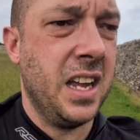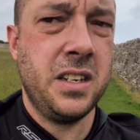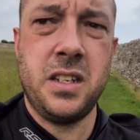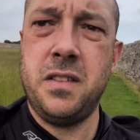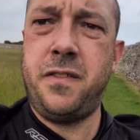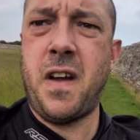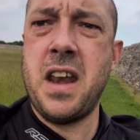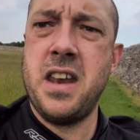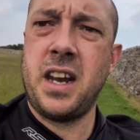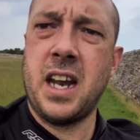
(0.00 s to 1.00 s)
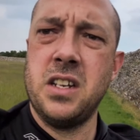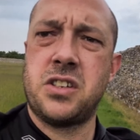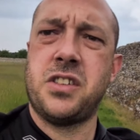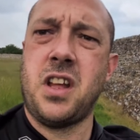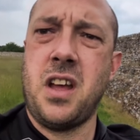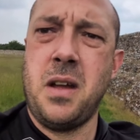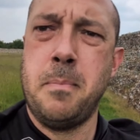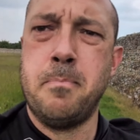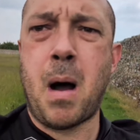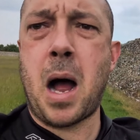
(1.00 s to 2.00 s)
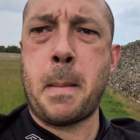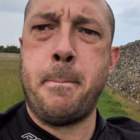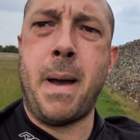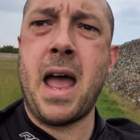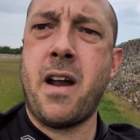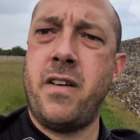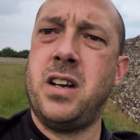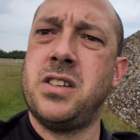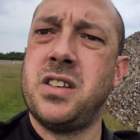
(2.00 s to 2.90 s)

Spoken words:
to defend against the barbarians,